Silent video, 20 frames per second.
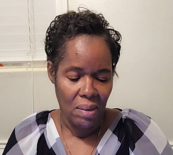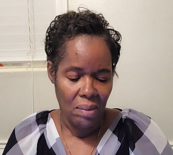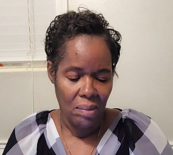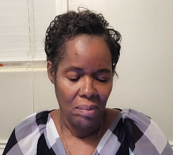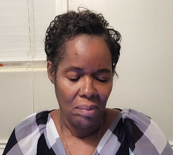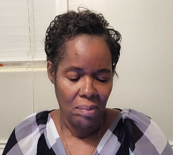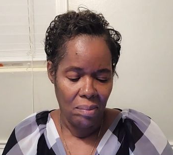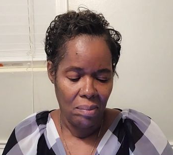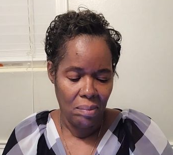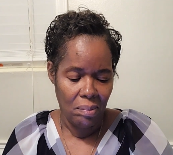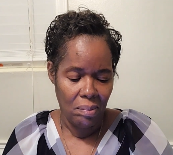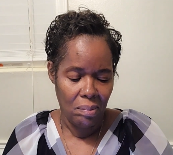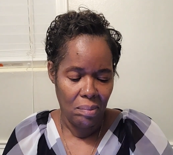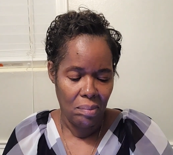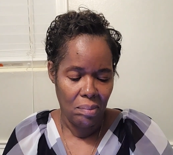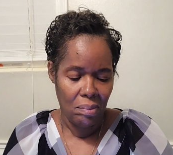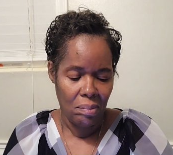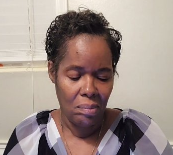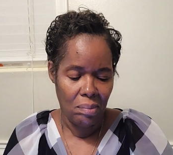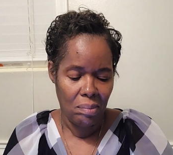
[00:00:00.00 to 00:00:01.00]

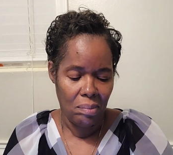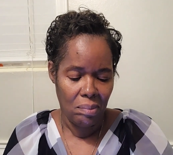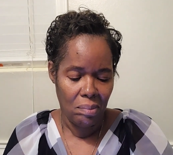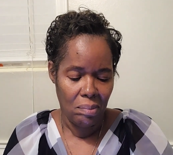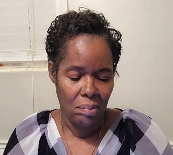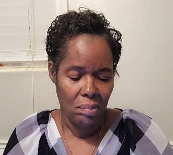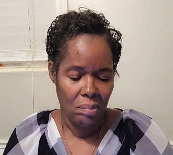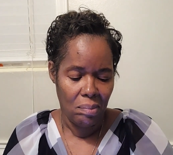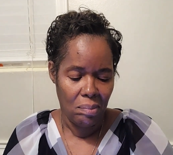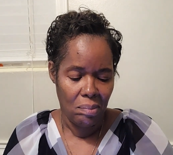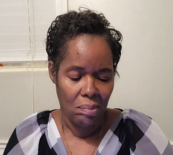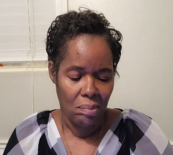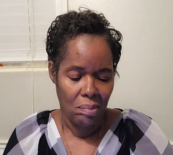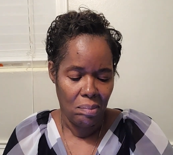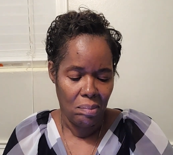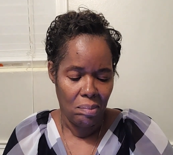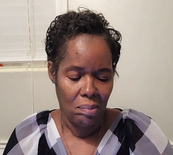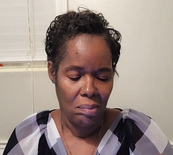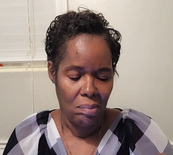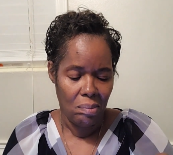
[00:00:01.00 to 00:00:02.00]

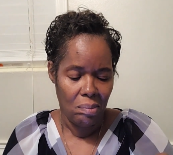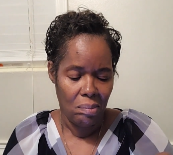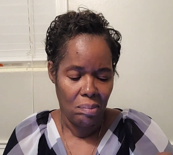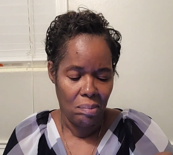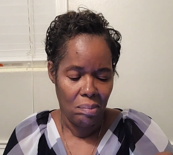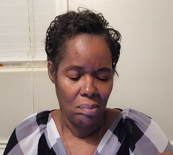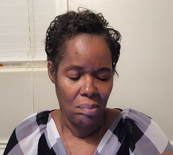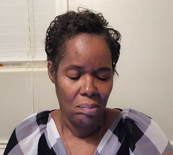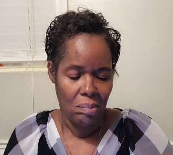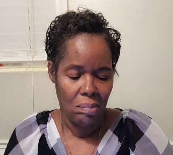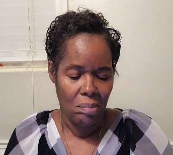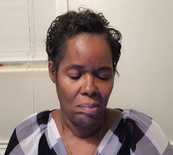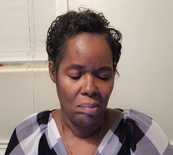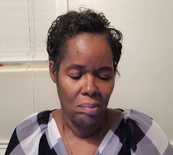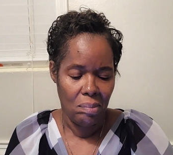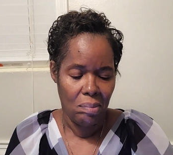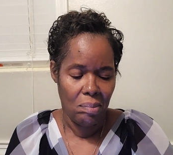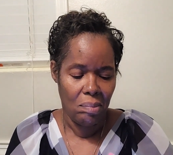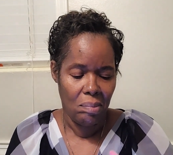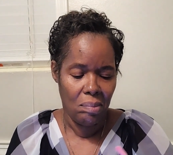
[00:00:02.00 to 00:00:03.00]

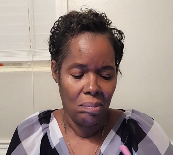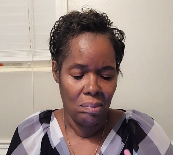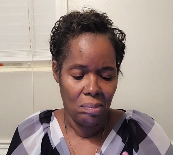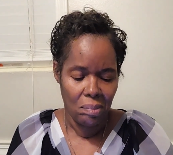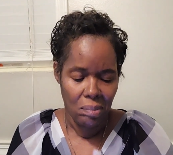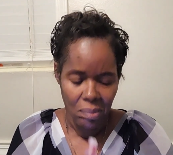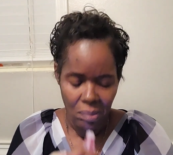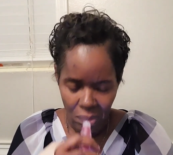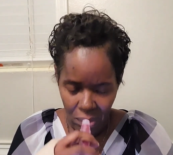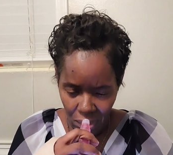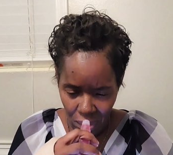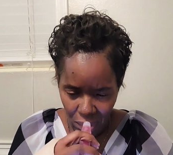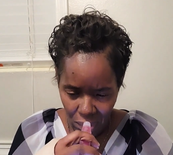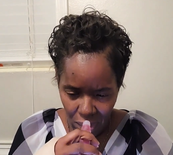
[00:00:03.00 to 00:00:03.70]
Nothing is said.